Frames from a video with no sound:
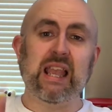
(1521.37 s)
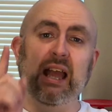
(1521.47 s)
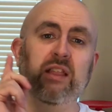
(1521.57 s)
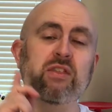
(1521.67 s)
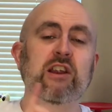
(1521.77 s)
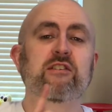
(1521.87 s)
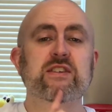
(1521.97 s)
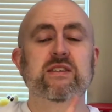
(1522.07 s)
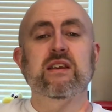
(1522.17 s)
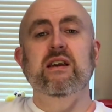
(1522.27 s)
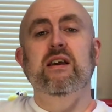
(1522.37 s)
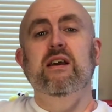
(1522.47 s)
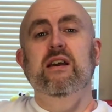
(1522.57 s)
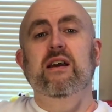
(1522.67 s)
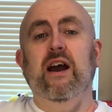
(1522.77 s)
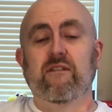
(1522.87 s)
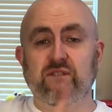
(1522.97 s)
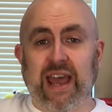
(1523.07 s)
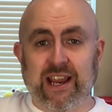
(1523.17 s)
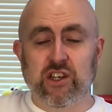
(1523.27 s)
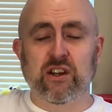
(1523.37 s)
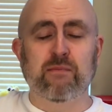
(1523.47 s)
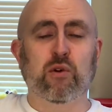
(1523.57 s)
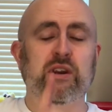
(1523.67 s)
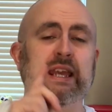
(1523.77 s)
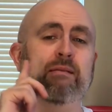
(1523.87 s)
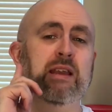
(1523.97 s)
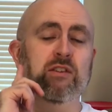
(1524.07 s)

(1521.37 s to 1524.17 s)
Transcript: And there's a faction on BoardGameGeek.